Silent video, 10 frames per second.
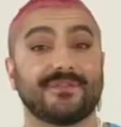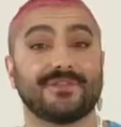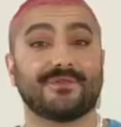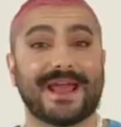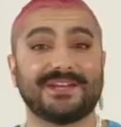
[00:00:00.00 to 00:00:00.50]
of
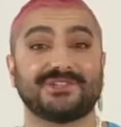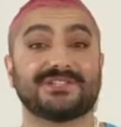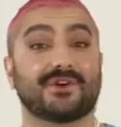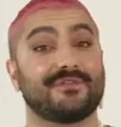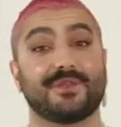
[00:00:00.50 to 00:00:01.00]
the range
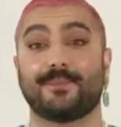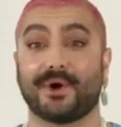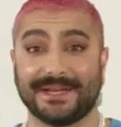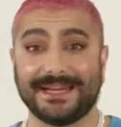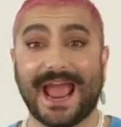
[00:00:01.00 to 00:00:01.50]
is off the
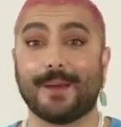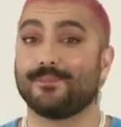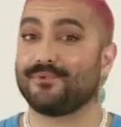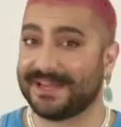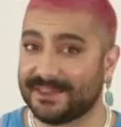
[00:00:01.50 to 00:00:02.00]
body
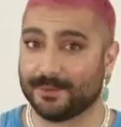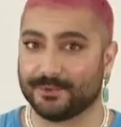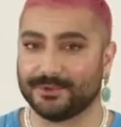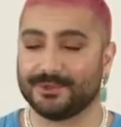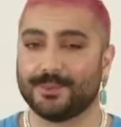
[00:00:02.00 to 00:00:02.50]
and
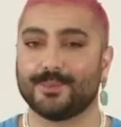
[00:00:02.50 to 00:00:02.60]
breathable,